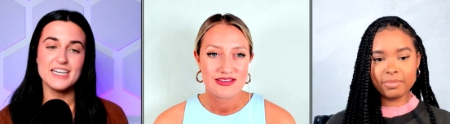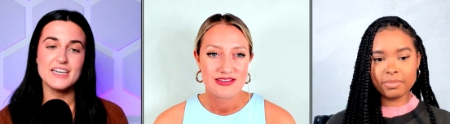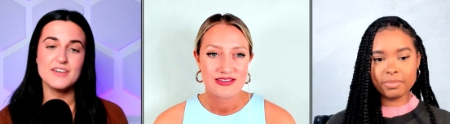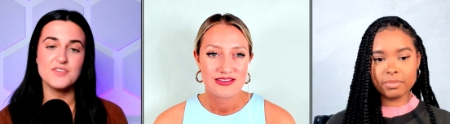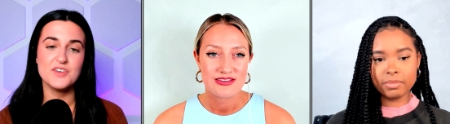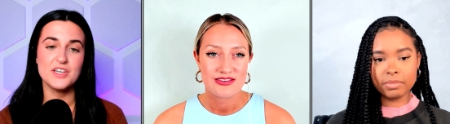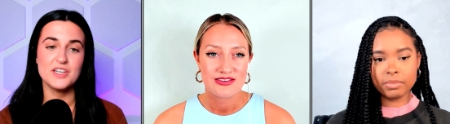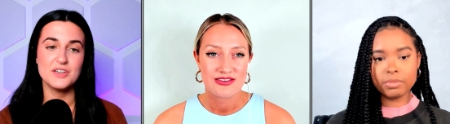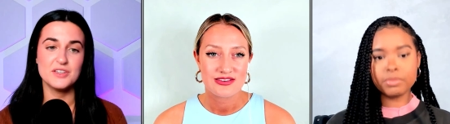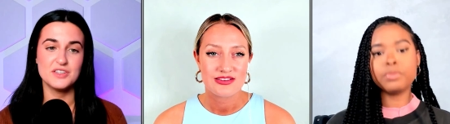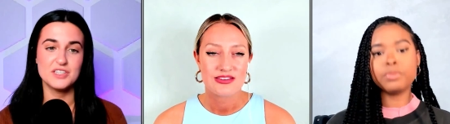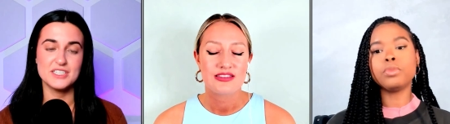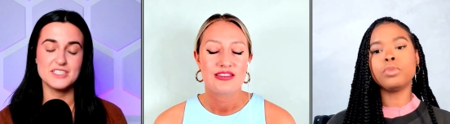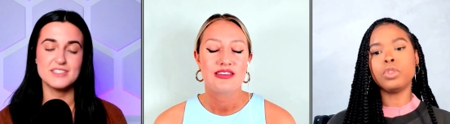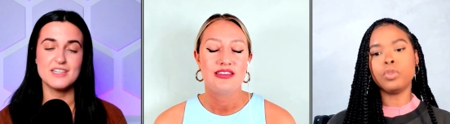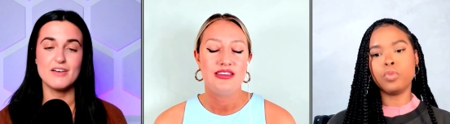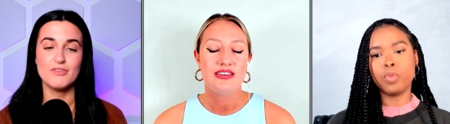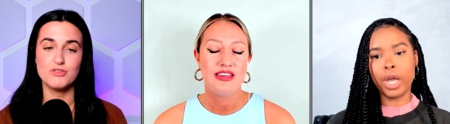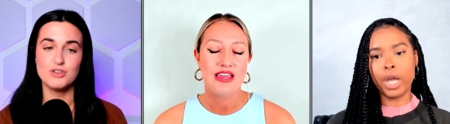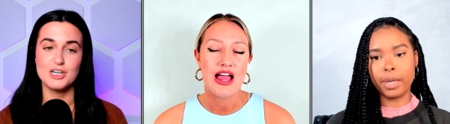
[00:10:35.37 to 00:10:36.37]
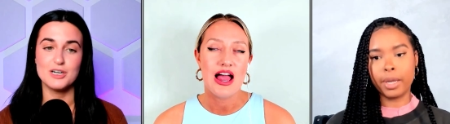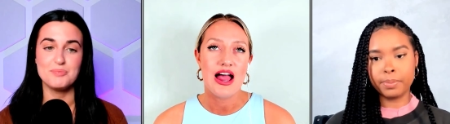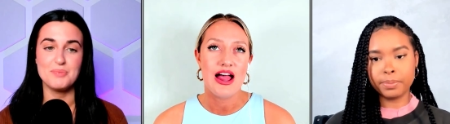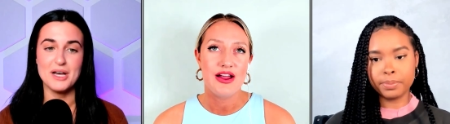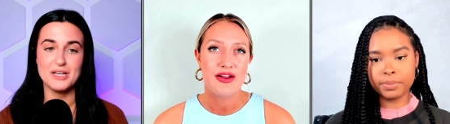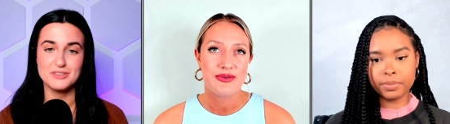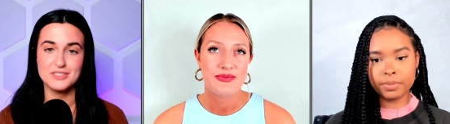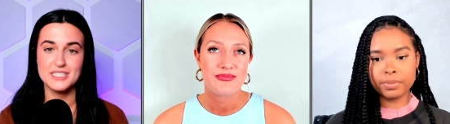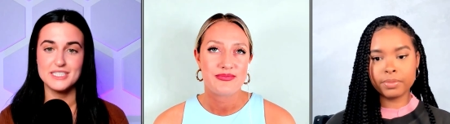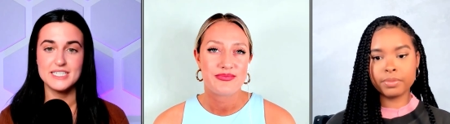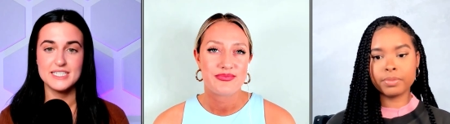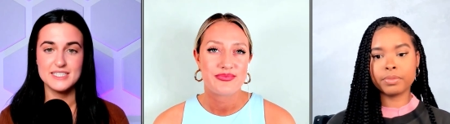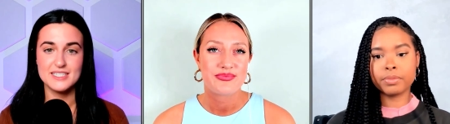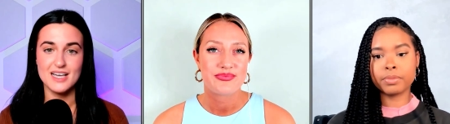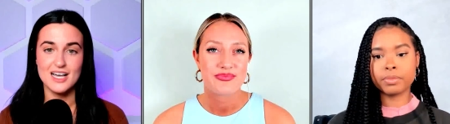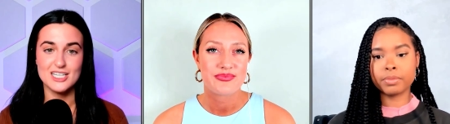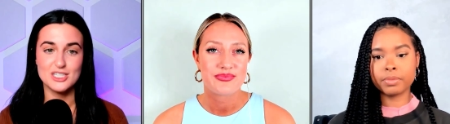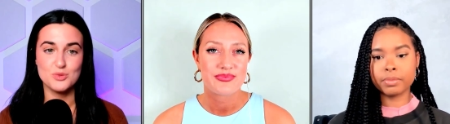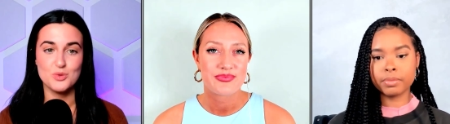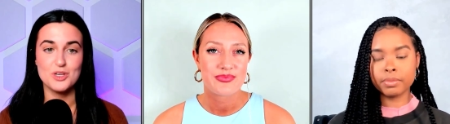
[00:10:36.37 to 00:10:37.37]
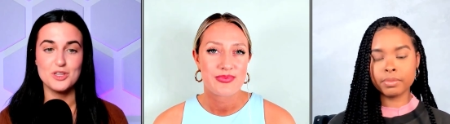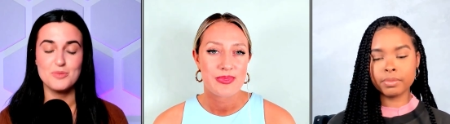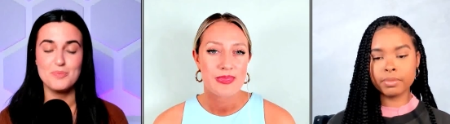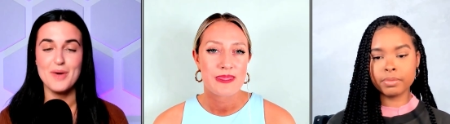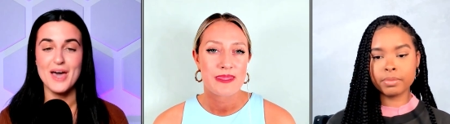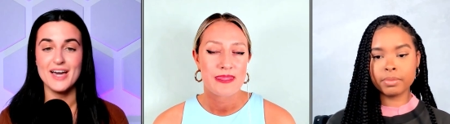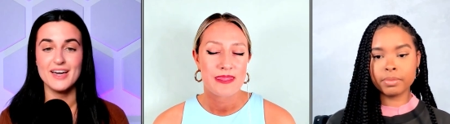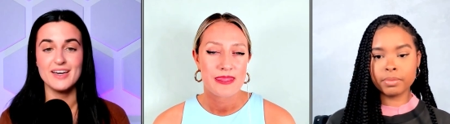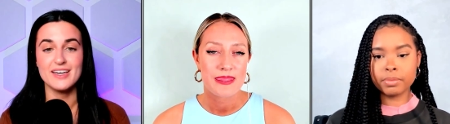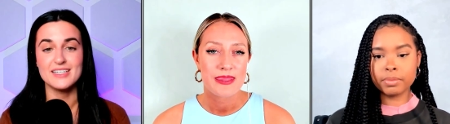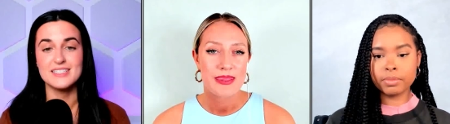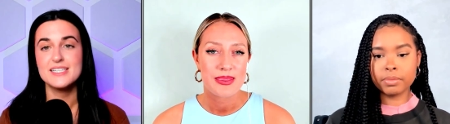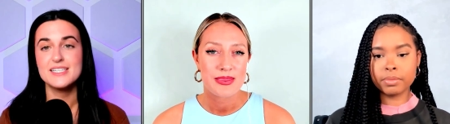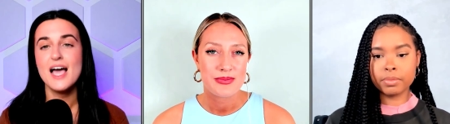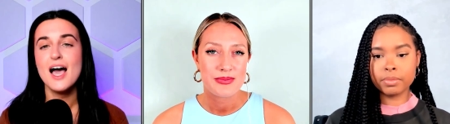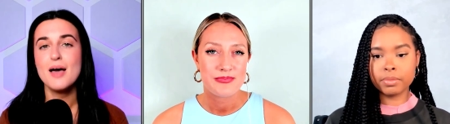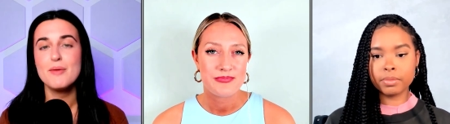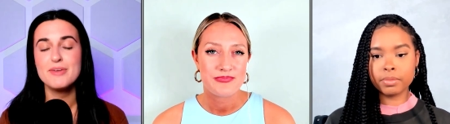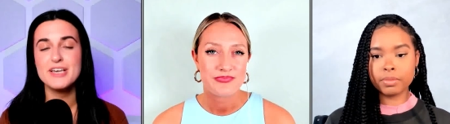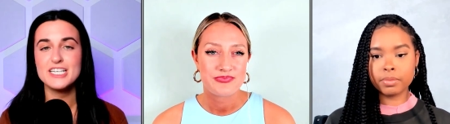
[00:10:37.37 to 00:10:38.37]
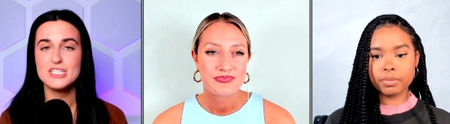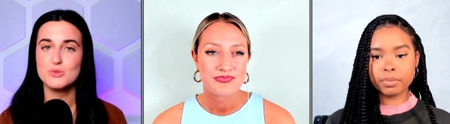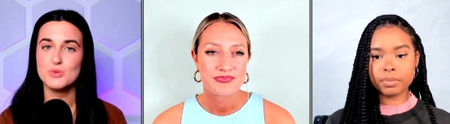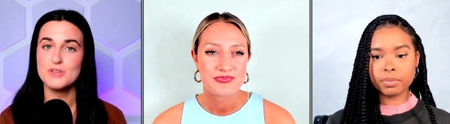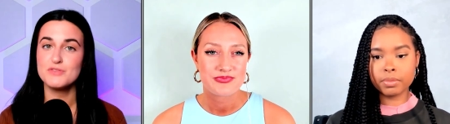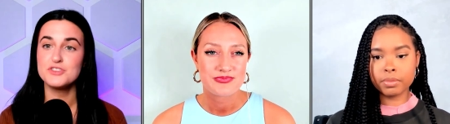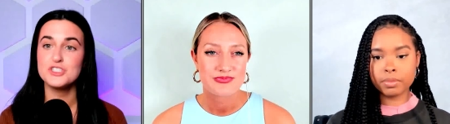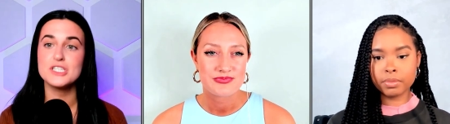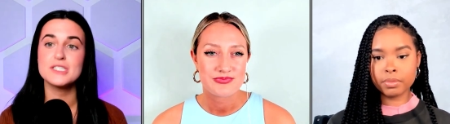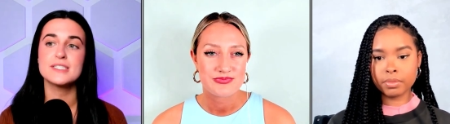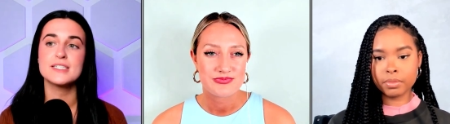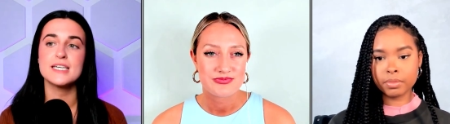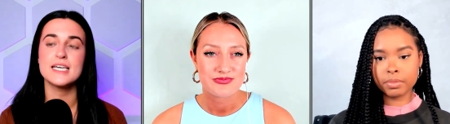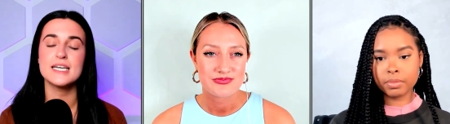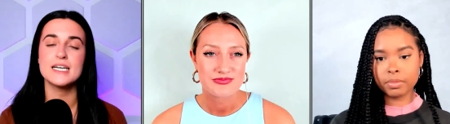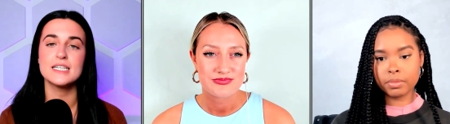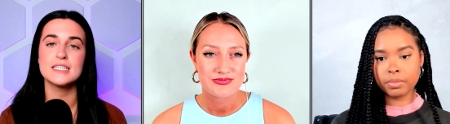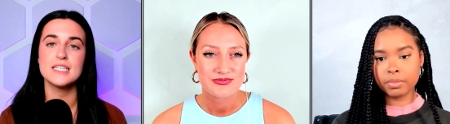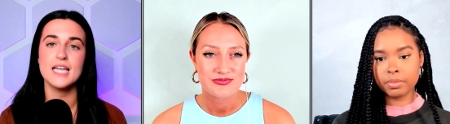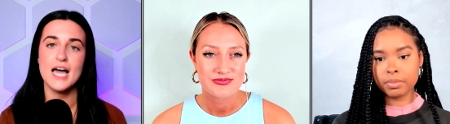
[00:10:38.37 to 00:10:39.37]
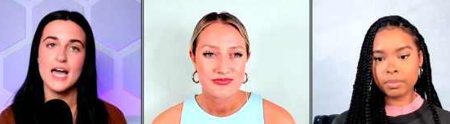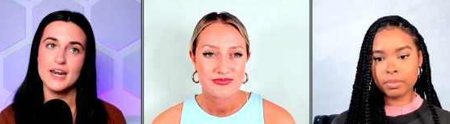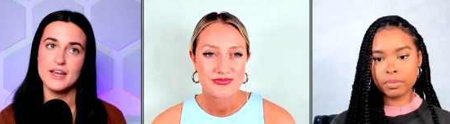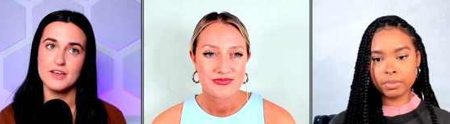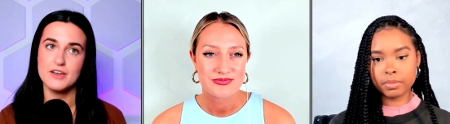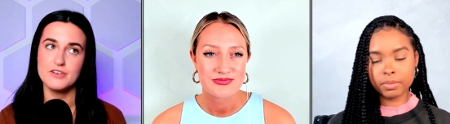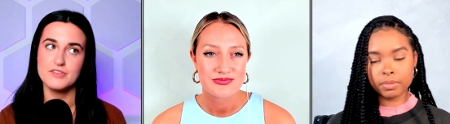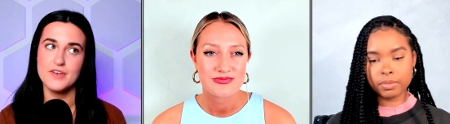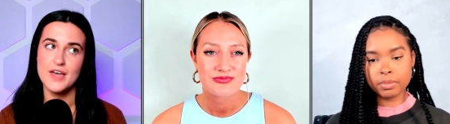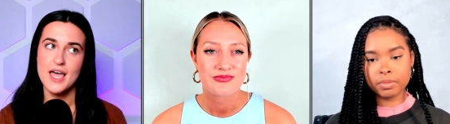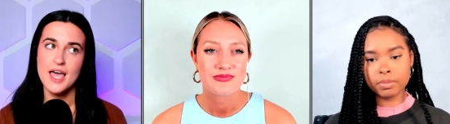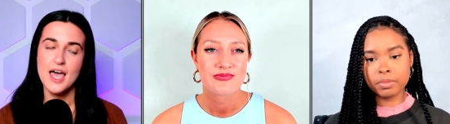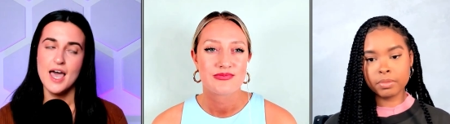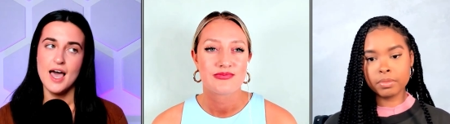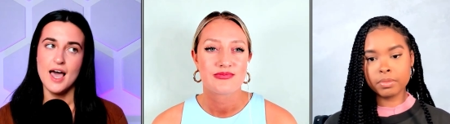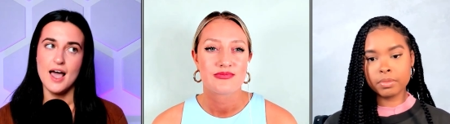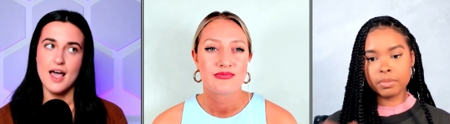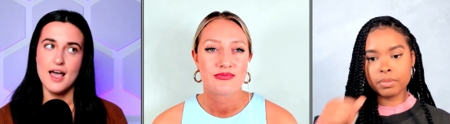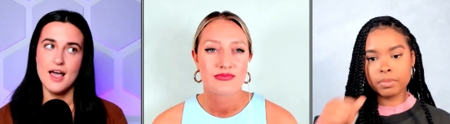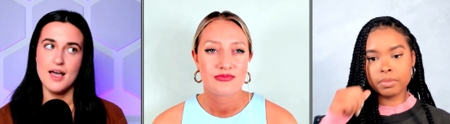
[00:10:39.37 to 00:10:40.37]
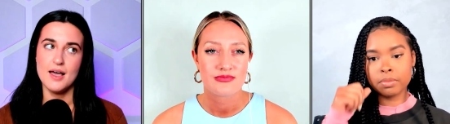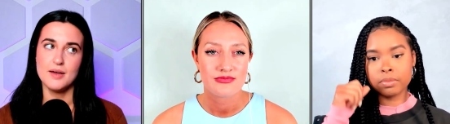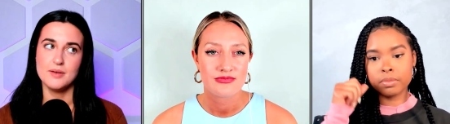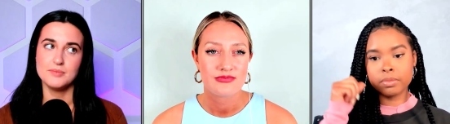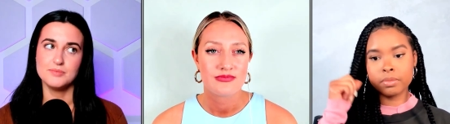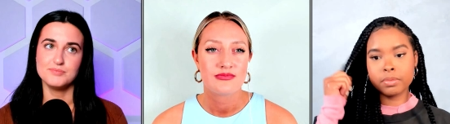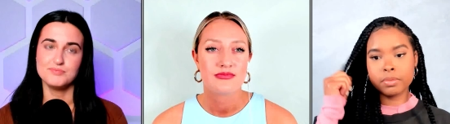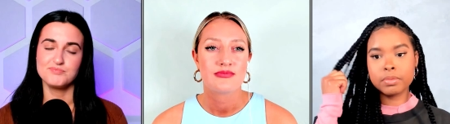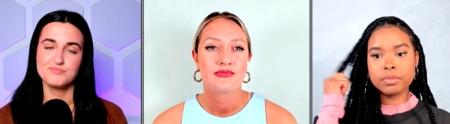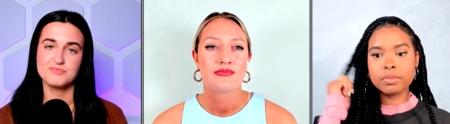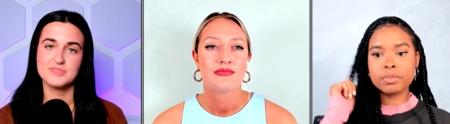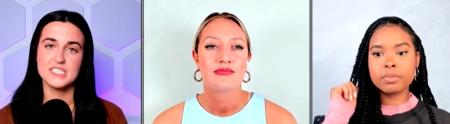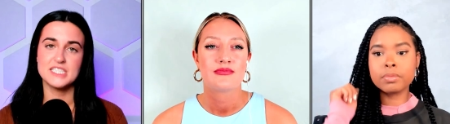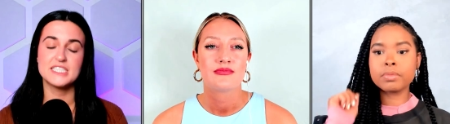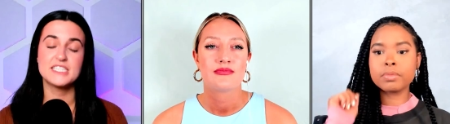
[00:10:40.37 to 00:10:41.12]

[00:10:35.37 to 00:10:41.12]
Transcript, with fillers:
Speaker 1: even the stuff yeah. we're about to discuss with Becca and Thomas, we've just seen a lot of um,